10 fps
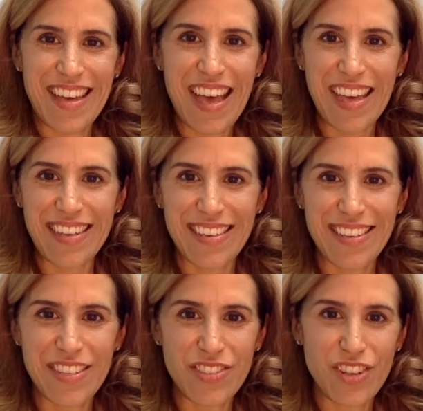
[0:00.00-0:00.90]
Hi,
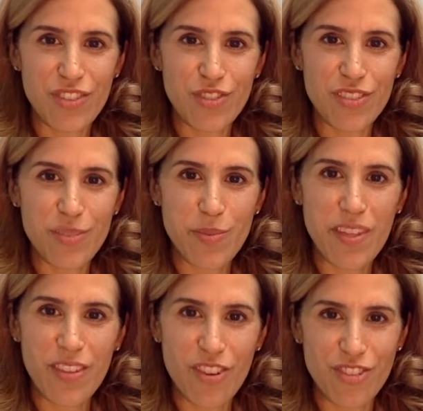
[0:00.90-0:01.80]
it's Dr. Elizabeth
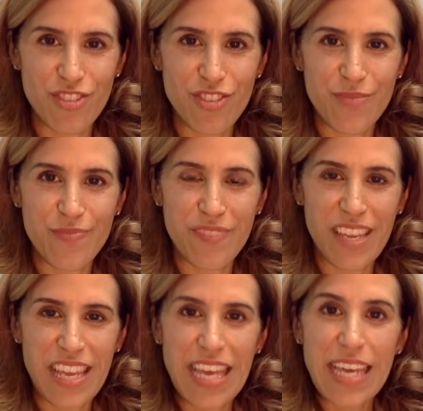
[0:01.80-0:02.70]
Alter.
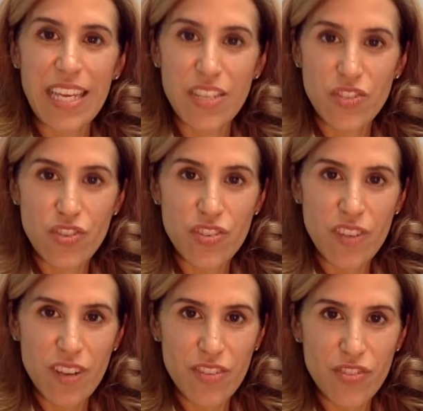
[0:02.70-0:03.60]
Is your
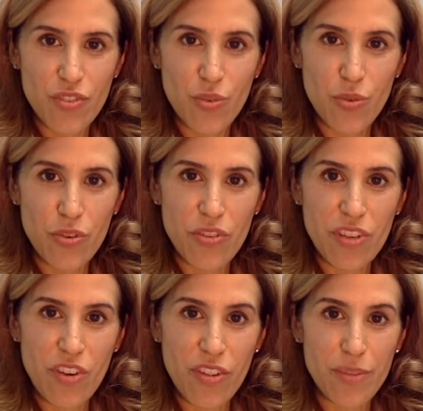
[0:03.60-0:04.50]
doctor
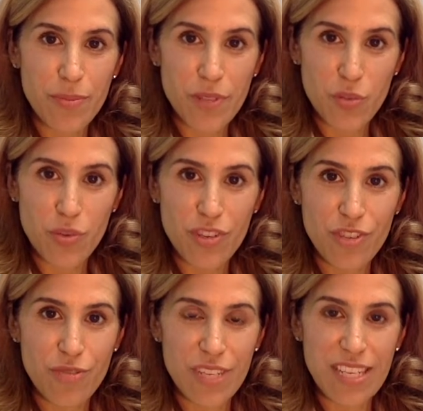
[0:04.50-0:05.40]
ordering all the blood work
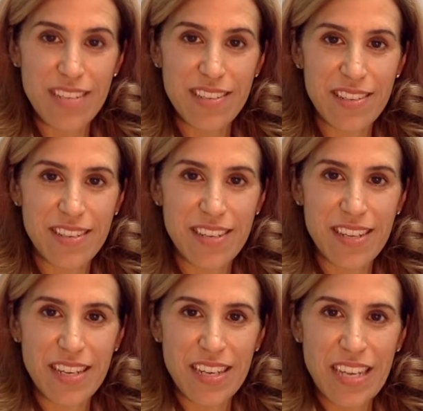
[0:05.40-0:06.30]
you need?
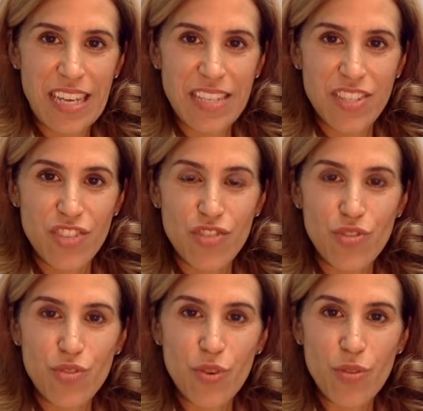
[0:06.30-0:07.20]
Did you
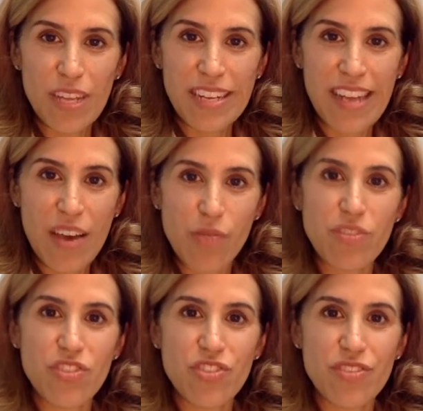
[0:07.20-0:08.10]
know that now
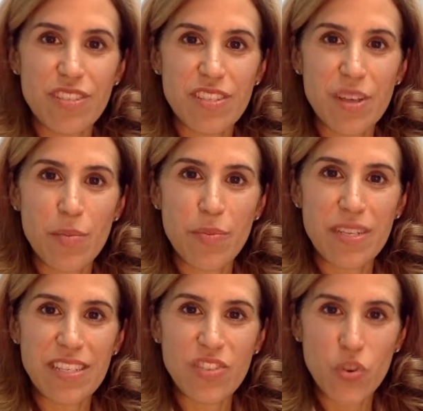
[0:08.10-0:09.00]
insurance
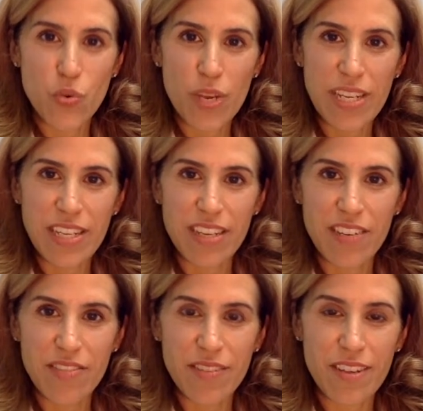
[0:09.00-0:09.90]
companies are rating
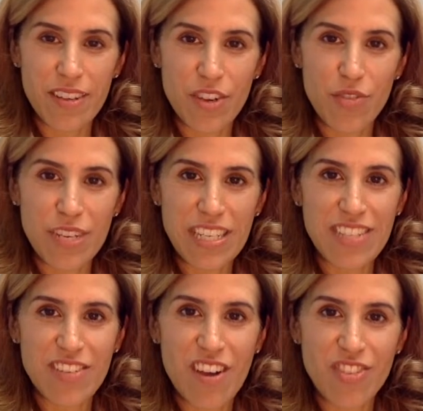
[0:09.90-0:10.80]

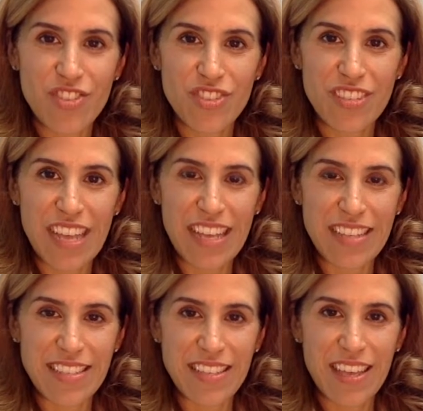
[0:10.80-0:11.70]
doctors
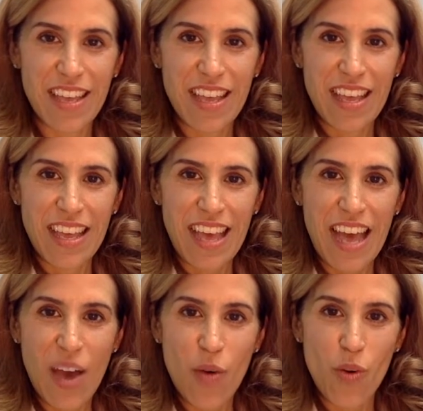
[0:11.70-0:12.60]
as
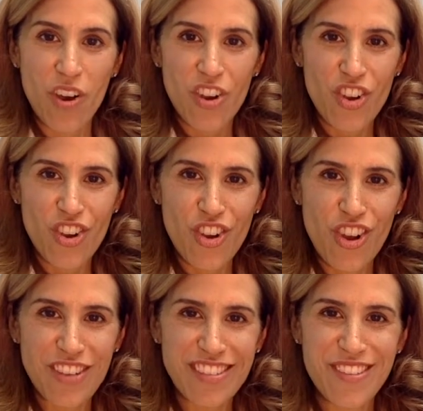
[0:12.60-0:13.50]
how
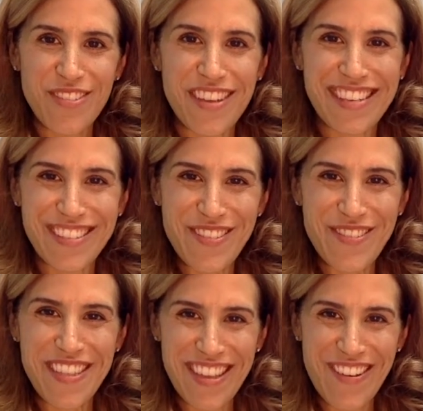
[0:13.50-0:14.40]
cost effective
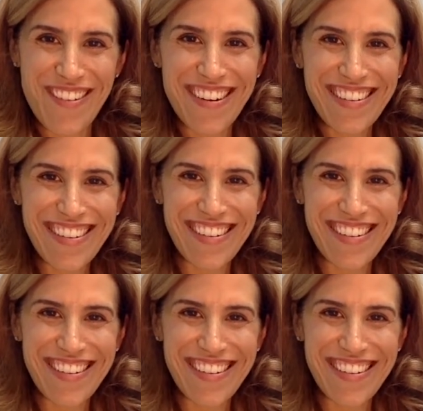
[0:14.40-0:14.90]
they are?